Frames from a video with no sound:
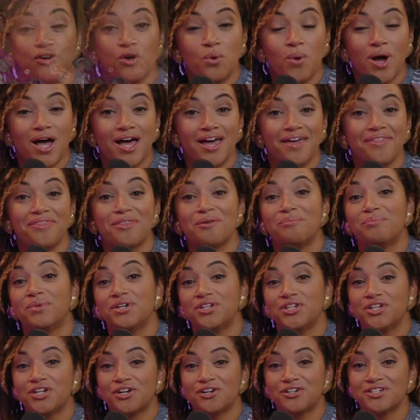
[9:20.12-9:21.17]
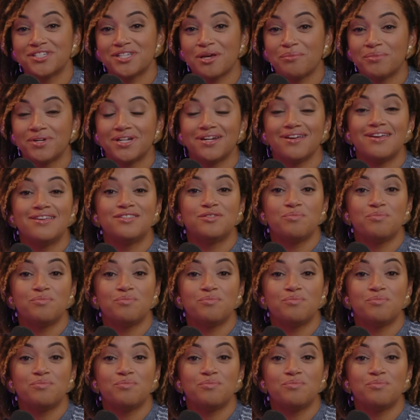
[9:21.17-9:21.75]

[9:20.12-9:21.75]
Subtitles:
ROI, the Millionaire Summit,